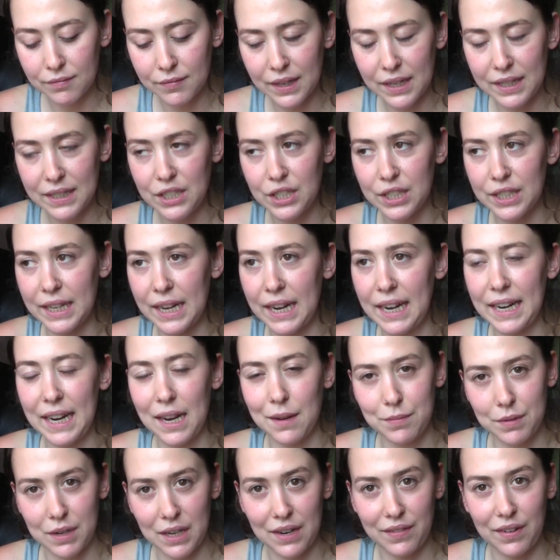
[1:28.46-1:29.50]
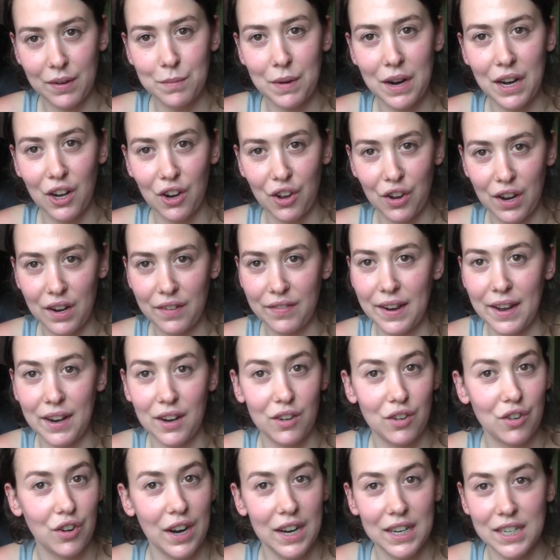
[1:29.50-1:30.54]
just kind of kept living my life, had
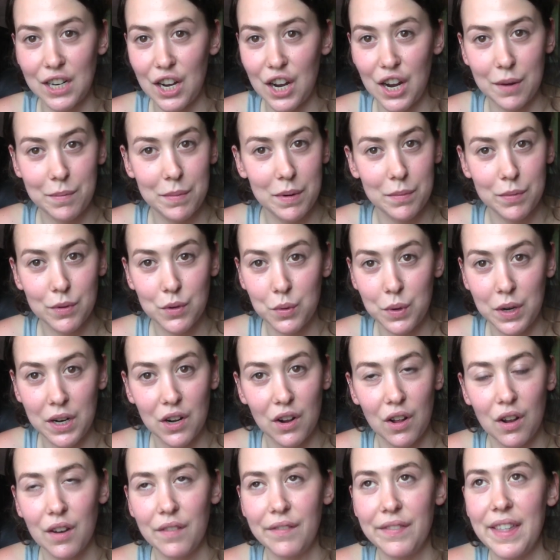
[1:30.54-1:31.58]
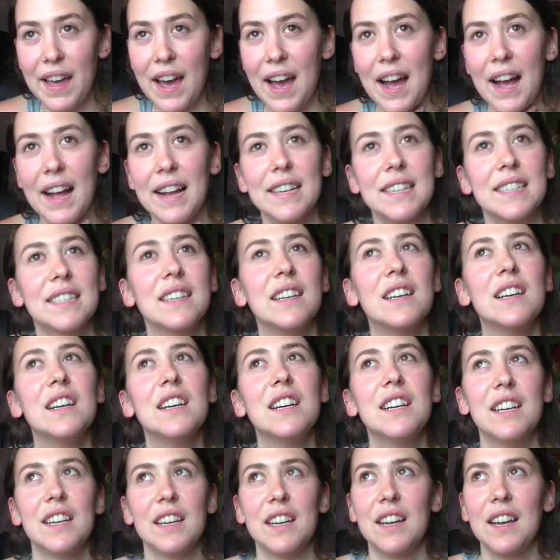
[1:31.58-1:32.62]
a great time in between all of that.
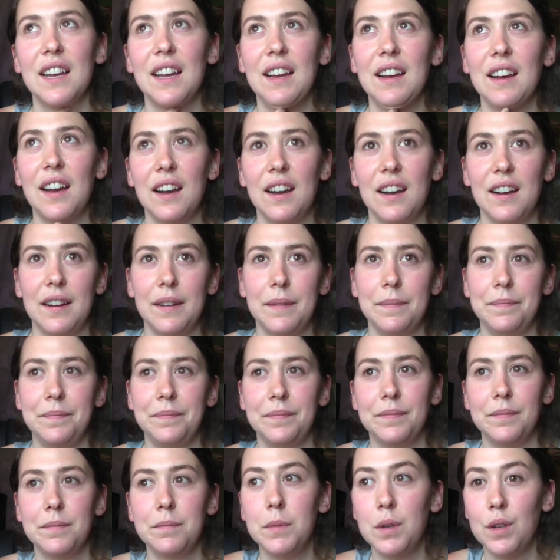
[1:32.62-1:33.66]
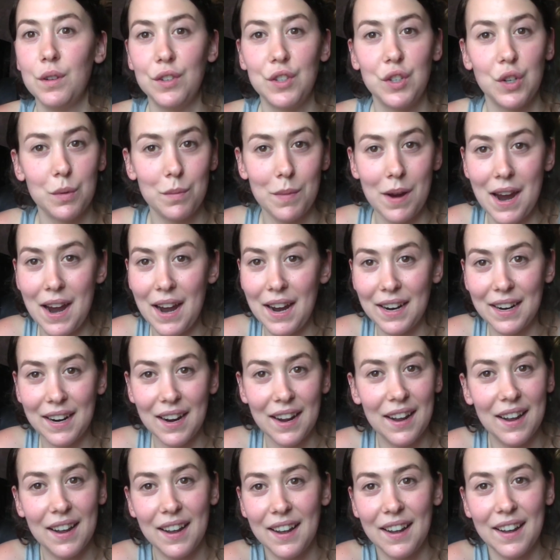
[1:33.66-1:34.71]
Moved to
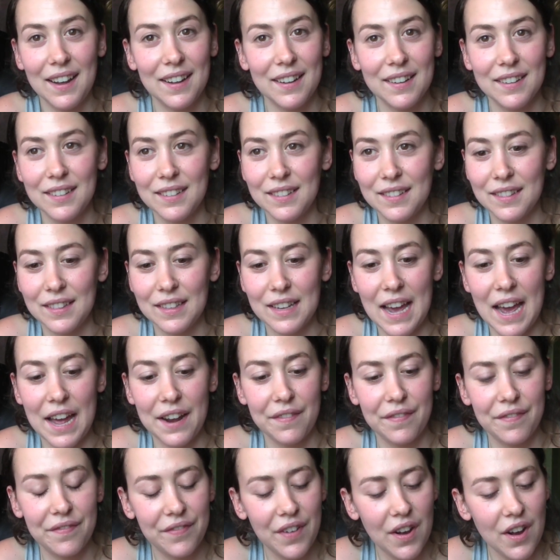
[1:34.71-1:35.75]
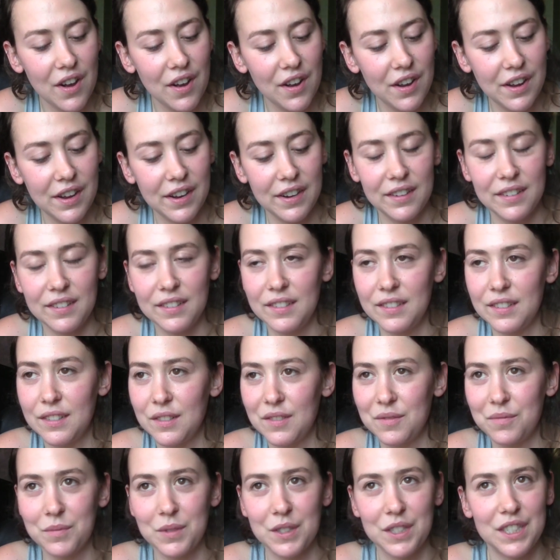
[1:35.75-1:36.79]
America, had fun,
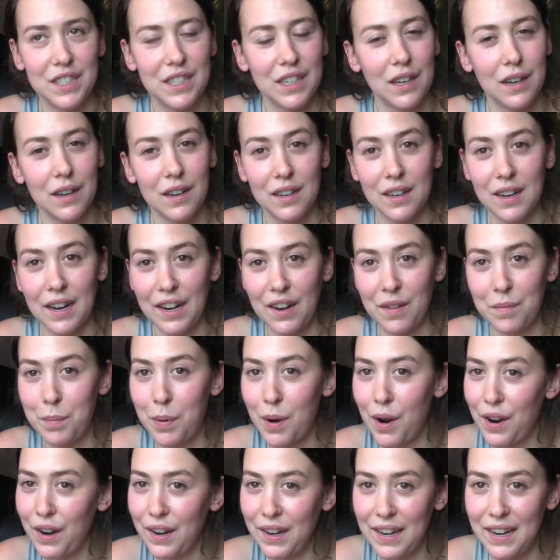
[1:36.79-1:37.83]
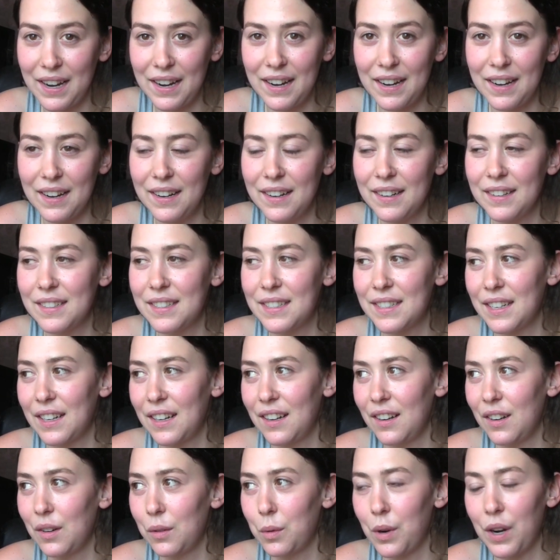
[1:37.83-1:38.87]
still kind of partying,
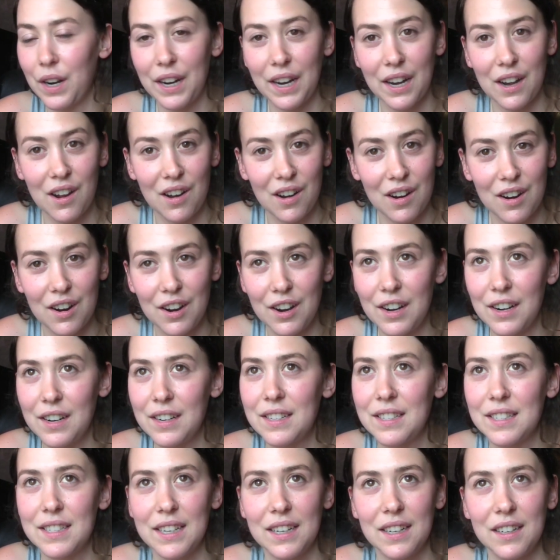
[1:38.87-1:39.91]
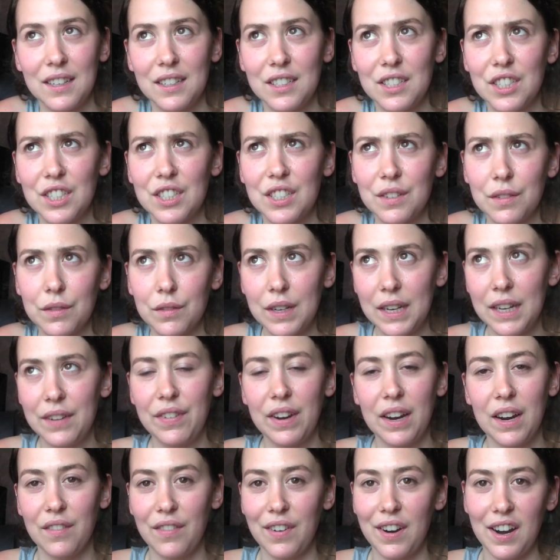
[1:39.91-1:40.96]
still working hard, still just
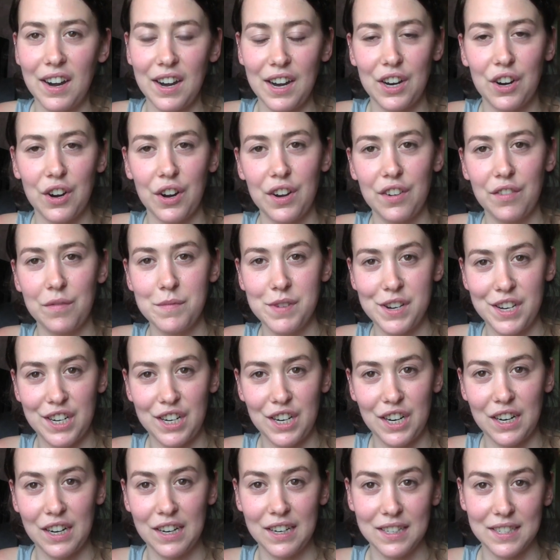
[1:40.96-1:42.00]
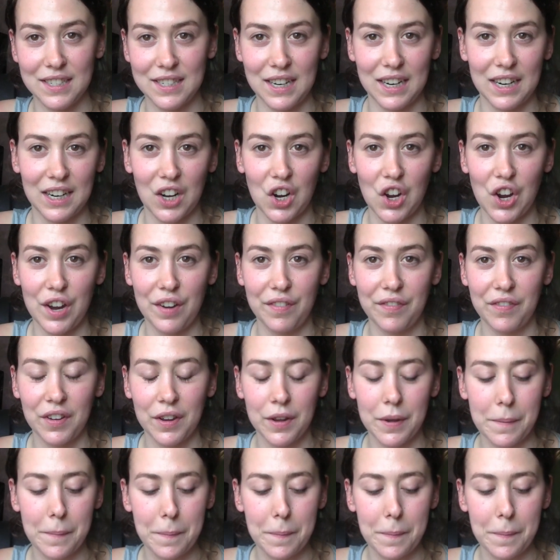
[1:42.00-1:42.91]
living a very kind of materialistic life.